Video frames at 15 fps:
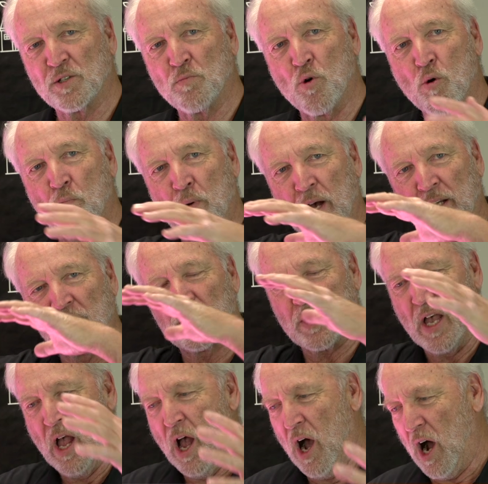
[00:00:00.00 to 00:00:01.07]
more buds
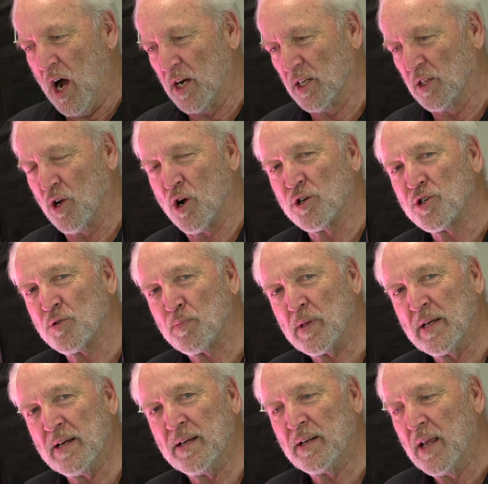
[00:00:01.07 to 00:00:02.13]
on a larger
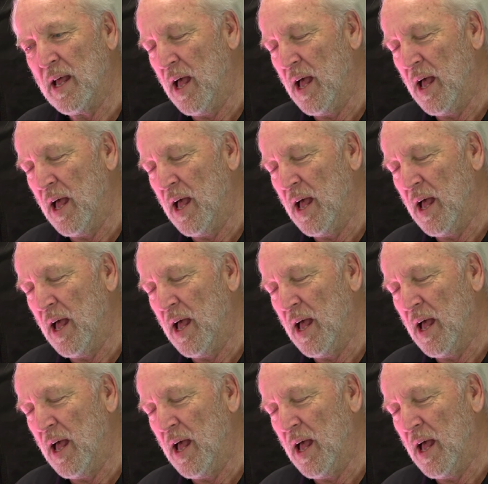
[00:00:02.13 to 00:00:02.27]
plant.